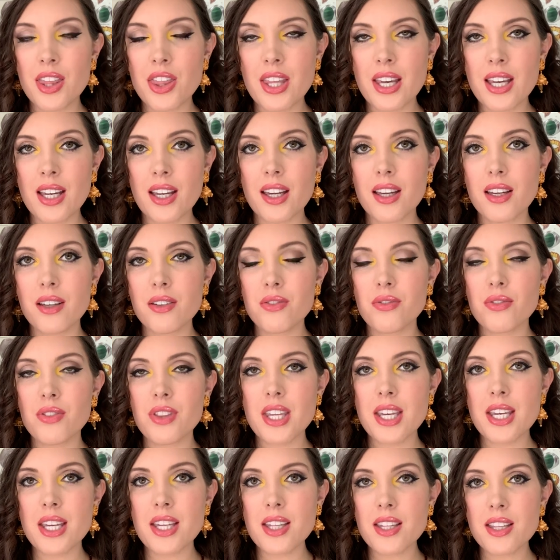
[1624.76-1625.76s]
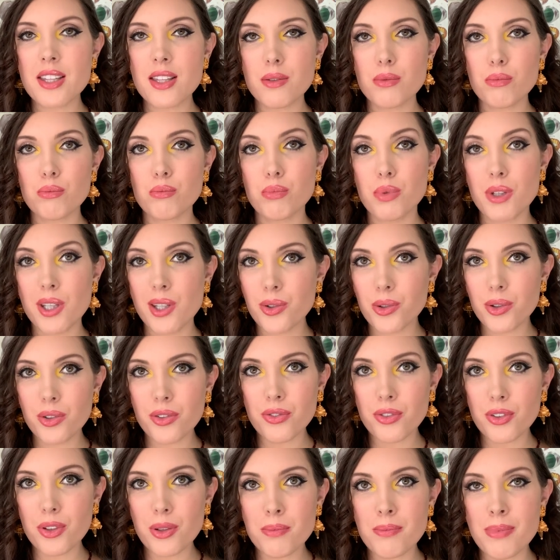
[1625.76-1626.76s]
think of these
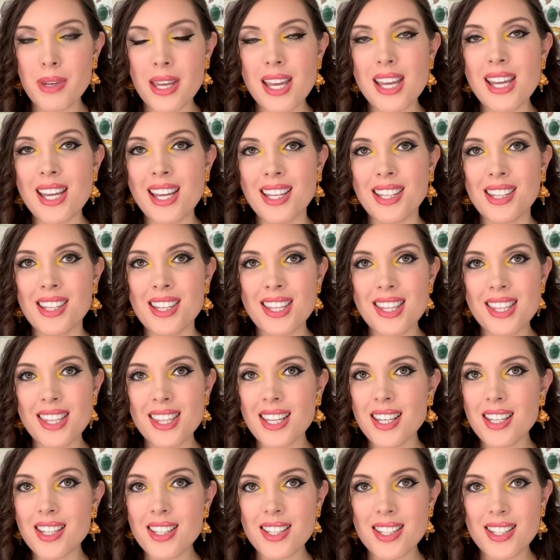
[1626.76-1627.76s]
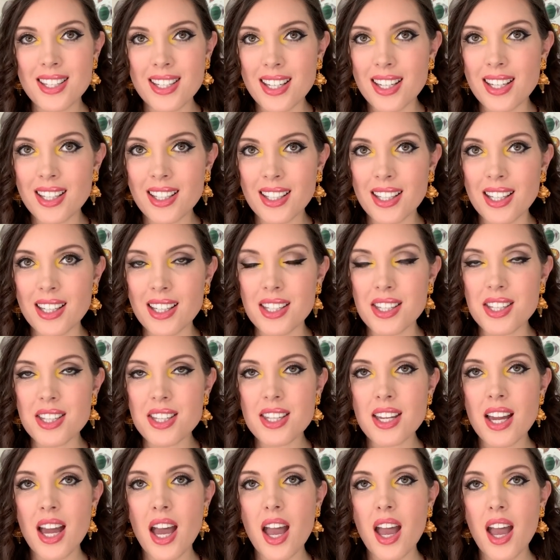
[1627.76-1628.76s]
beautiful beings, these
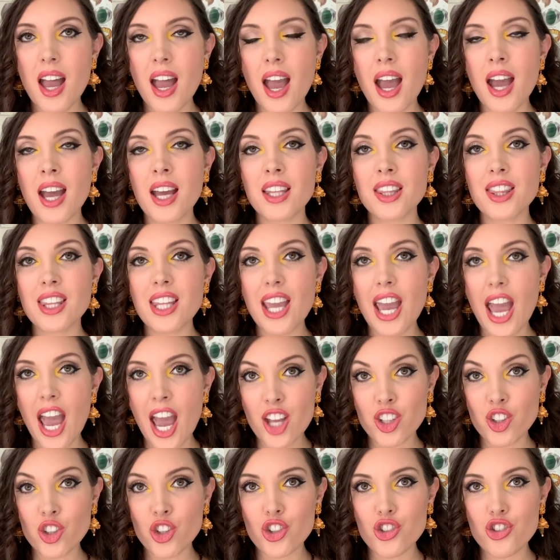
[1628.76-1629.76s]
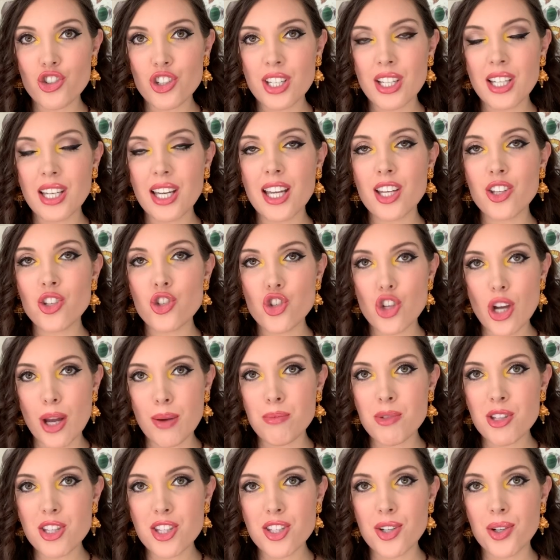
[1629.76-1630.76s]
deities, and the energy in
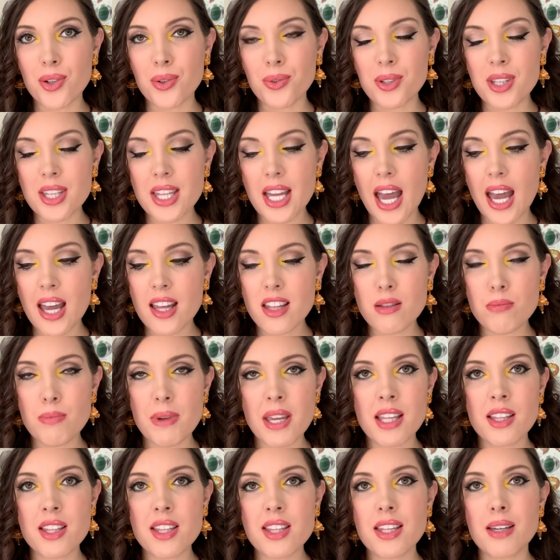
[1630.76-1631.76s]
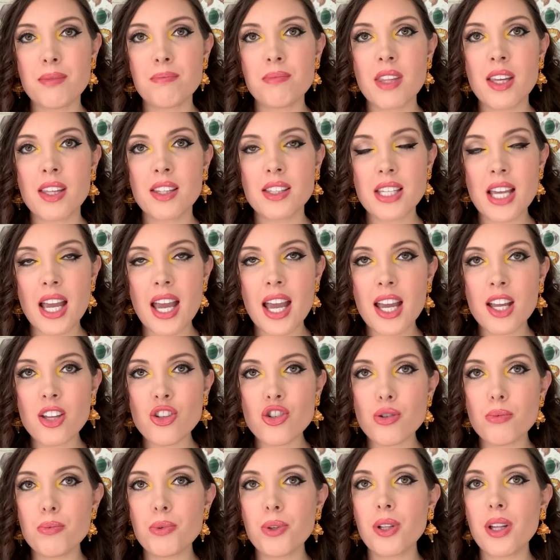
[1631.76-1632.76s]
gemstones as being something
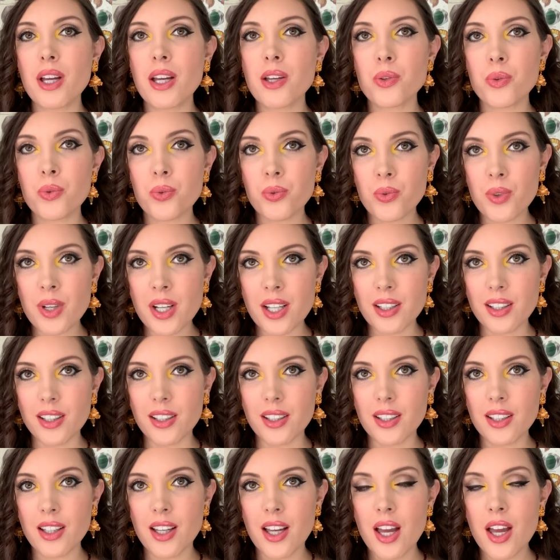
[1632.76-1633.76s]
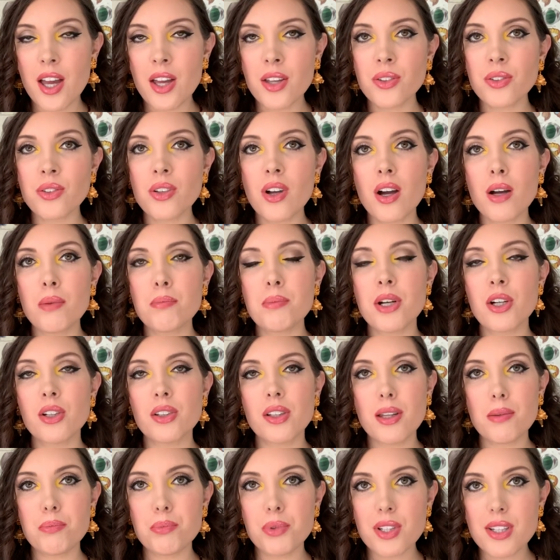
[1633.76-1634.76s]
tangible and real, not
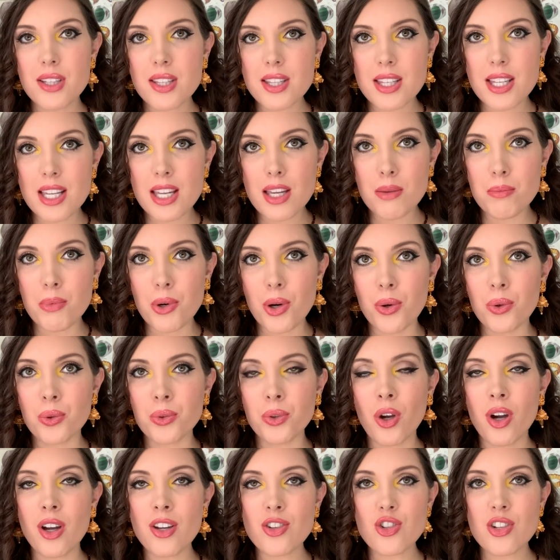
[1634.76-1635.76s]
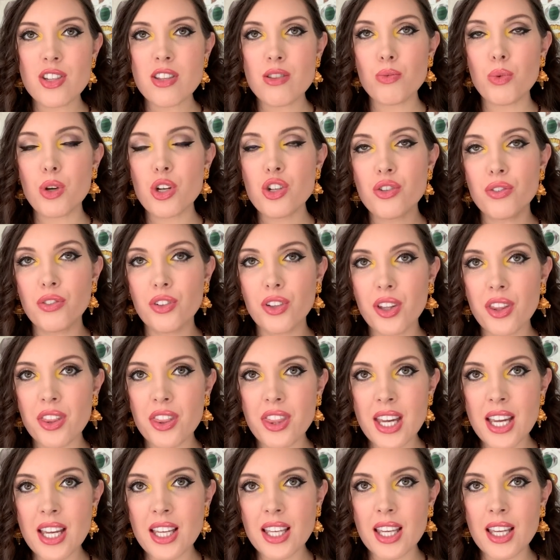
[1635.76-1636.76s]
merely placebo, not just wishful
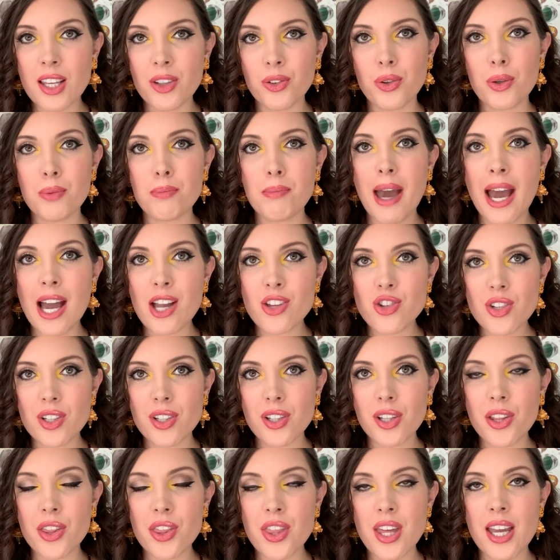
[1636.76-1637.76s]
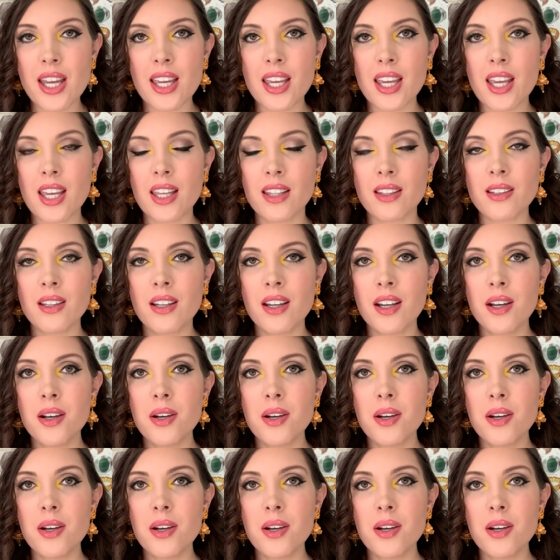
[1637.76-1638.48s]
thinking or magical thinking,